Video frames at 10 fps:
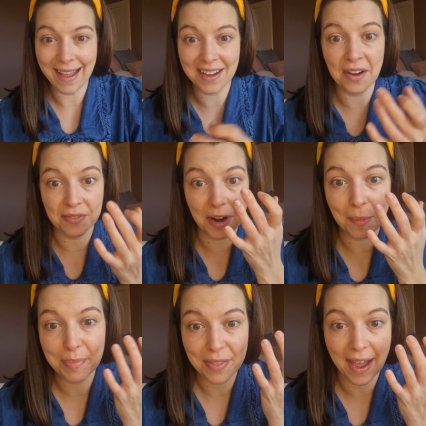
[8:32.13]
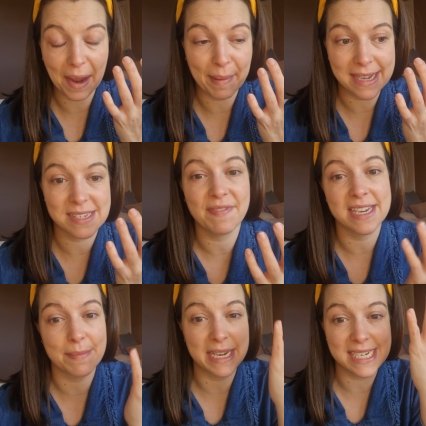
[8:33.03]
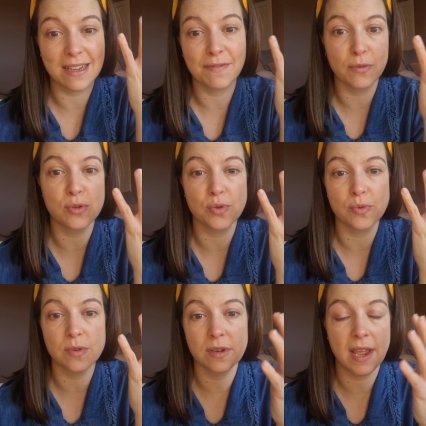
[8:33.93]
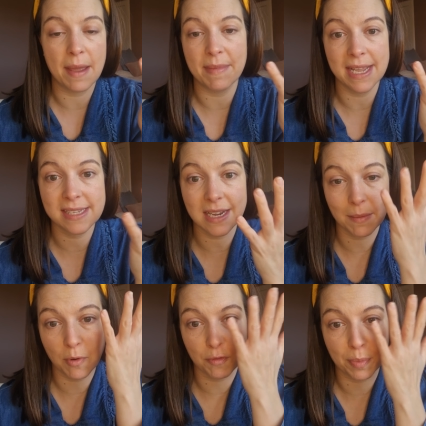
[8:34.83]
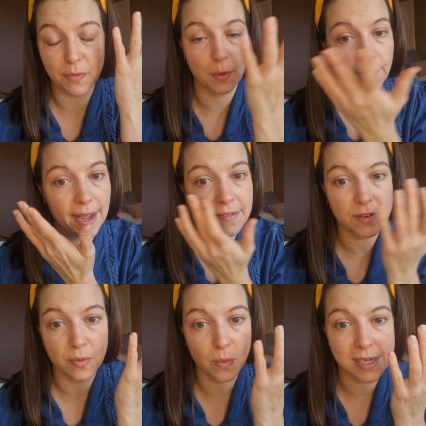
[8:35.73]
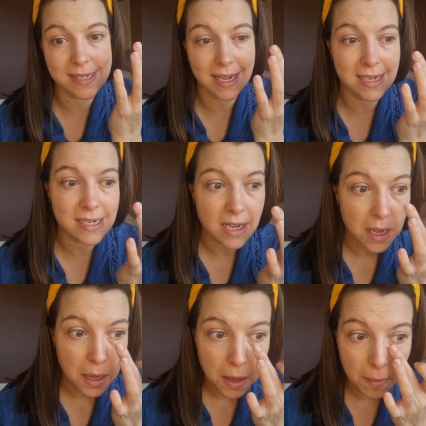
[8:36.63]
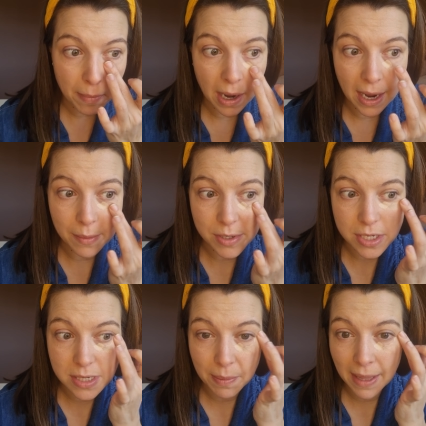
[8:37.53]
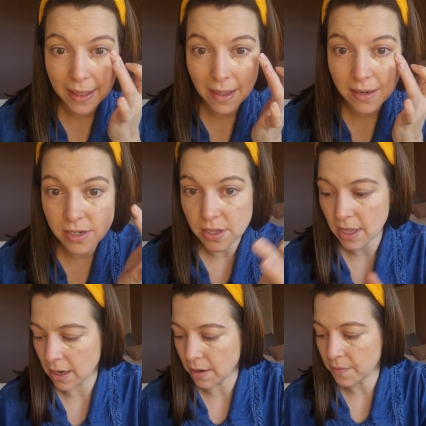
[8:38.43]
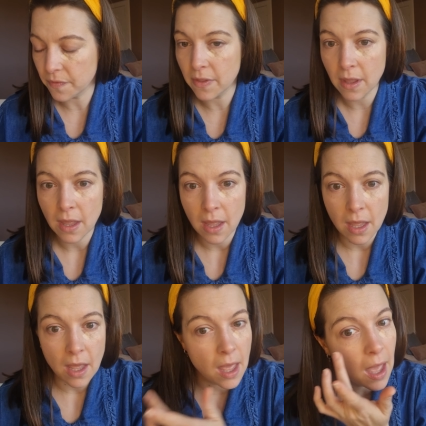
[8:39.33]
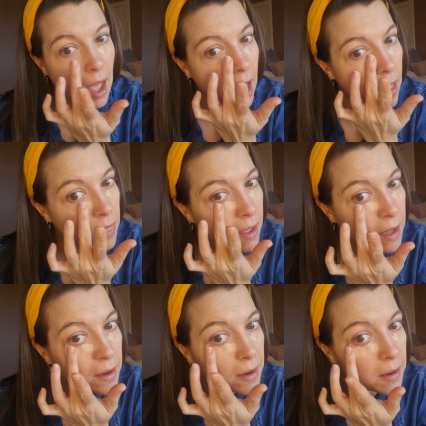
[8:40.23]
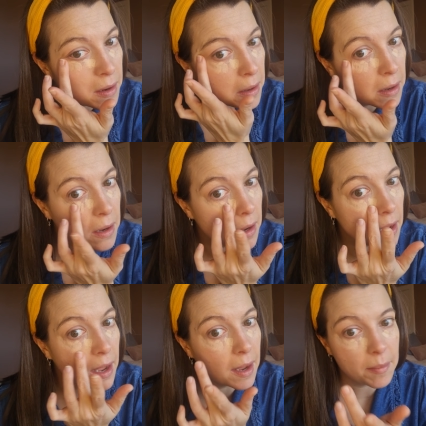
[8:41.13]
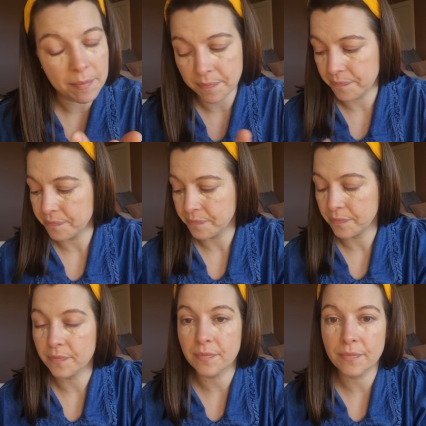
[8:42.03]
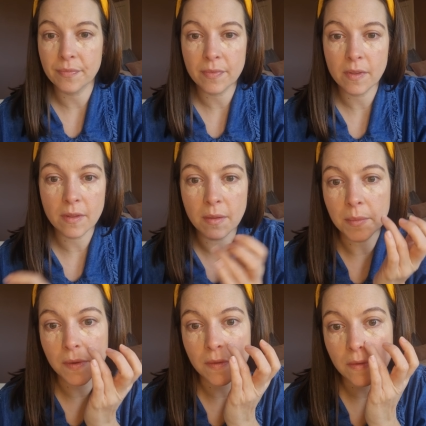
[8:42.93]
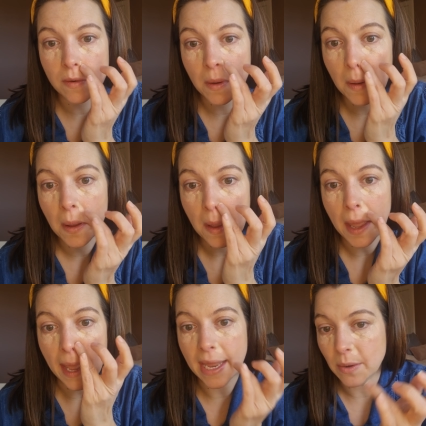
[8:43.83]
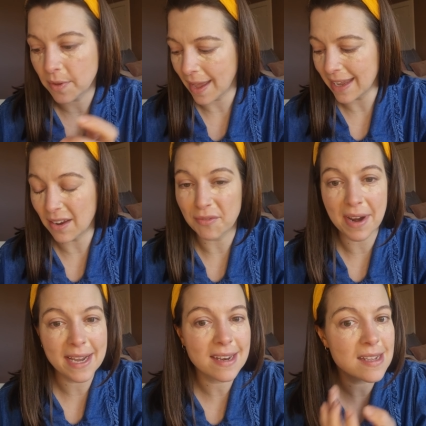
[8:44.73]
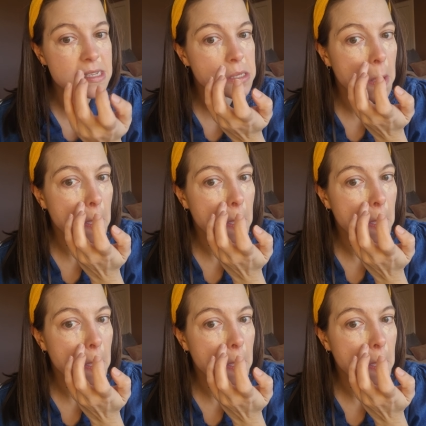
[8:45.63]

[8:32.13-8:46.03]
cover up the eye bags. In fact, I might take a photo next time of before and after on one side, but I would just apply that under there, and then let me just, anywhere that I get redness,